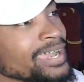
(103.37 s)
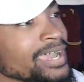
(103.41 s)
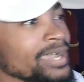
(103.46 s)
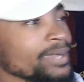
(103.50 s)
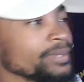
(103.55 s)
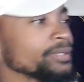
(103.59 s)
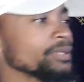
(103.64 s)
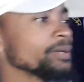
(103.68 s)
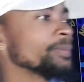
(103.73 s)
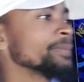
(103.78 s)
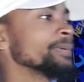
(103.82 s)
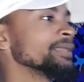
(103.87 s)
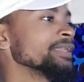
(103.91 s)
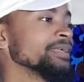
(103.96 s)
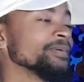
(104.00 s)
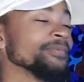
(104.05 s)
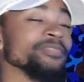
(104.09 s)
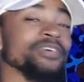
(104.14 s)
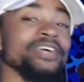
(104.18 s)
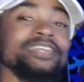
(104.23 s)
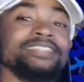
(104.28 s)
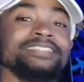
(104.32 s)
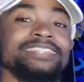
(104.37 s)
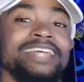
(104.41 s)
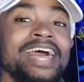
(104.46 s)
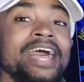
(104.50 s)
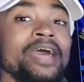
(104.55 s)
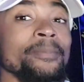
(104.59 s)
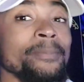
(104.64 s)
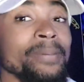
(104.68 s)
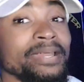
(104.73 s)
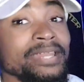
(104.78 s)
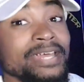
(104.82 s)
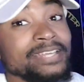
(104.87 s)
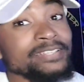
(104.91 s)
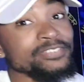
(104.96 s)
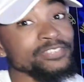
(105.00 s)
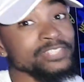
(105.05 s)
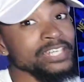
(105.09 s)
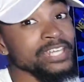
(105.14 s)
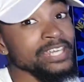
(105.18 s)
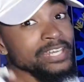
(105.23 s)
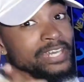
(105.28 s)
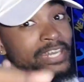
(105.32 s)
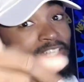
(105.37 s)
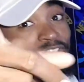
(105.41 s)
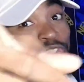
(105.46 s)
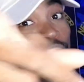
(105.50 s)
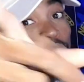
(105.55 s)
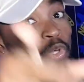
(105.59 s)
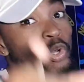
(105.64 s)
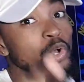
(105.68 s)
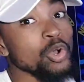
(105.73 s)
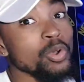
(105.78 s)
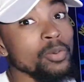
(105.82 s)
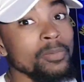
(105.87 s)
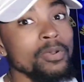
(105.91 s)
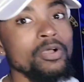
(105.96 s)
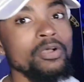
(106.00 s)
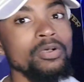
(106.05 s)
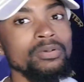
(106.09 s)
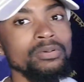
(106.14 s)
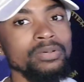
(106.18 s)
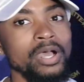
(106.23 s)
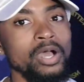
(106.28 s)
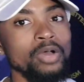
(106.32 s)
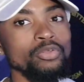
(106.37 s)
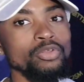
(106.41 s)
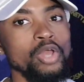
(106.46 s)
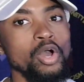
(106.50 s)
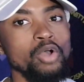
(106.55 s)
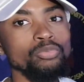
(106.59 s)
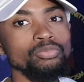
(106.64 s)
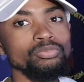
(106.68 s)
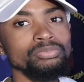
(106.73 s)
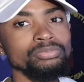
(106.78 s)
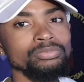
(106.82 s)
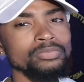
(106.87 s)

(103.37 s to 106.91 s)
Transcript: And I'm in the first life, but I see it so much. All up.